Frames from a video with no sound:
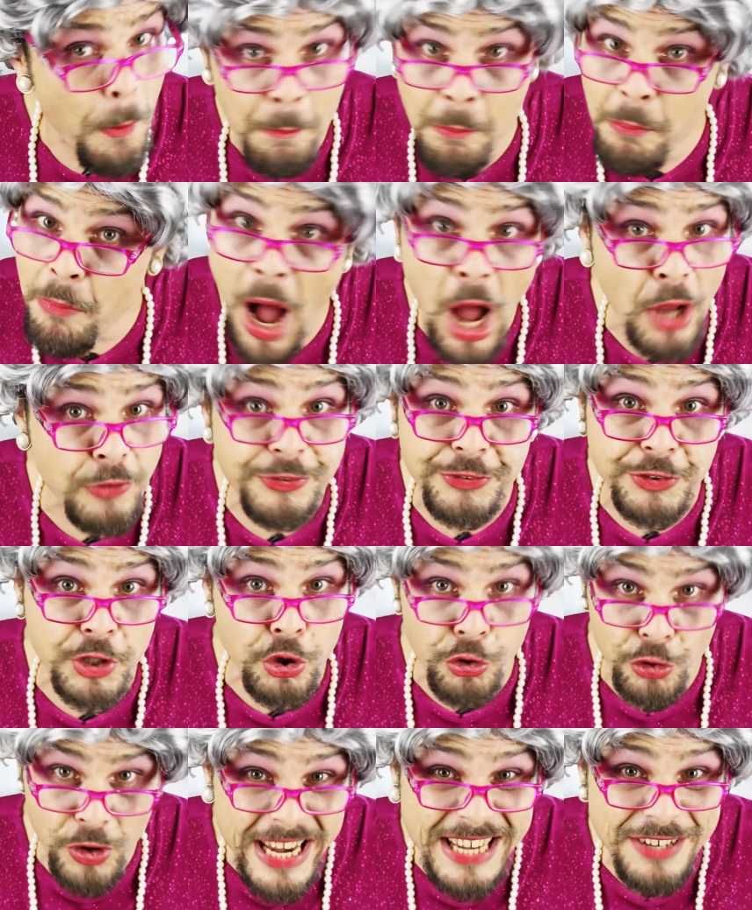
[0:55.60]
most
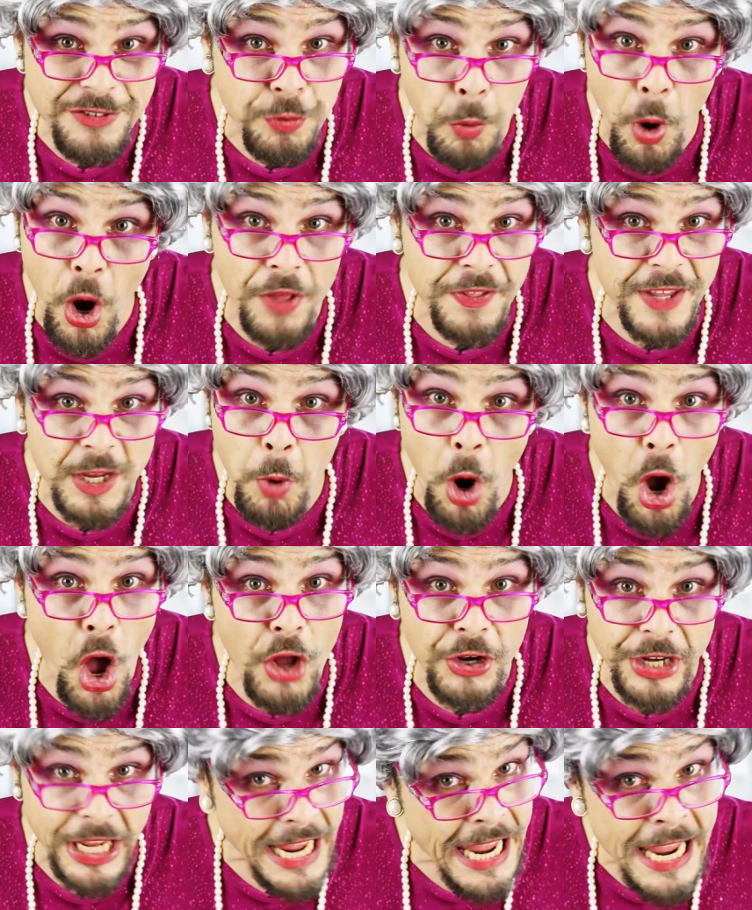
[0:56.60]
cringeworthy
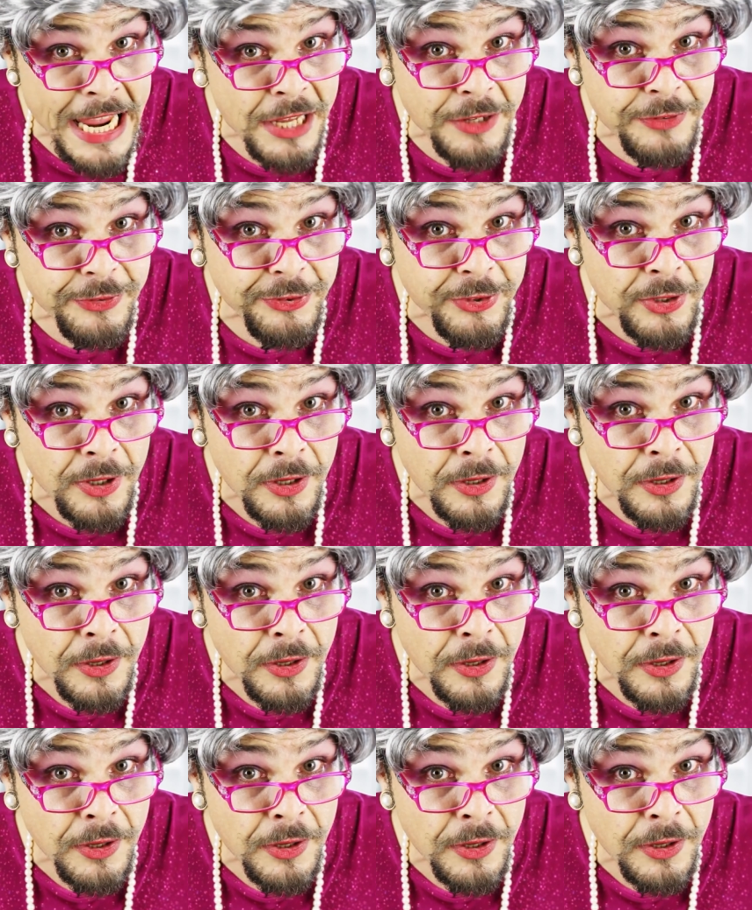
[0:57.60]
word is